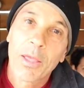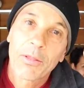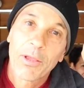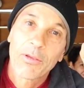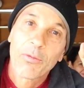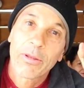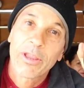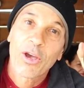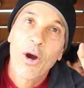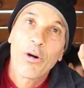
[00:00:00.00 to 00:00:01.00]
That's what
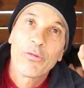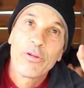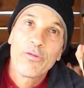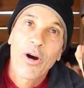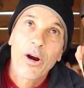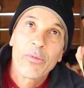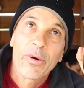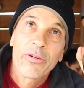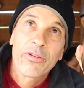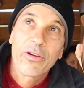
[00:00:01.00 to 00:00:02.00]
the coffee
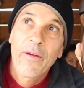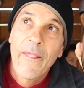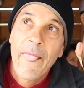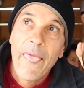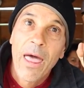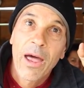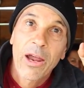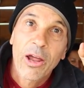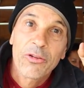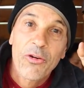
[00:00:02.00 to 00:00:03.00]
farmers
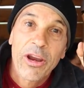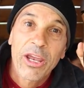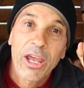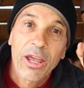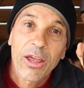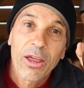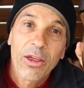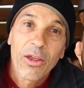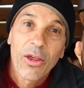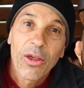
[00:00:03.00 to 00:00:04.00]
drinking.
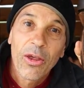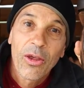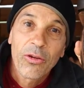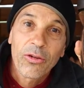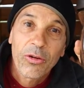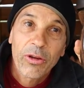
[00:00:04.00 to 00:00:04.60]
So